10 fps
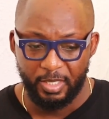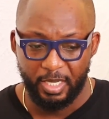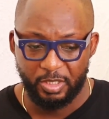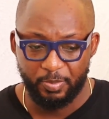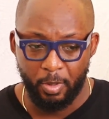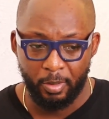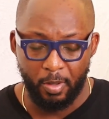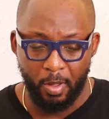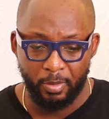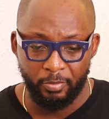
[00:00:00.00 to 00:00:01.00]
a spot
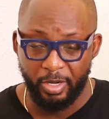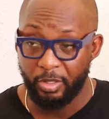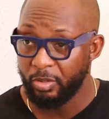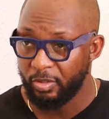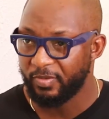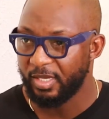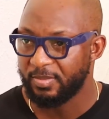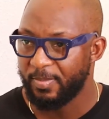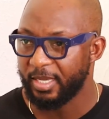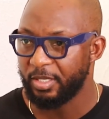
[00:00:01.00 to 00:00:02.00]
on Radio Universe
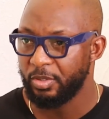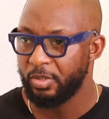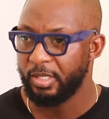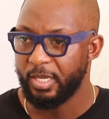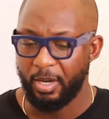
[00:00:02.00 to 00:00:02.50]
back in uni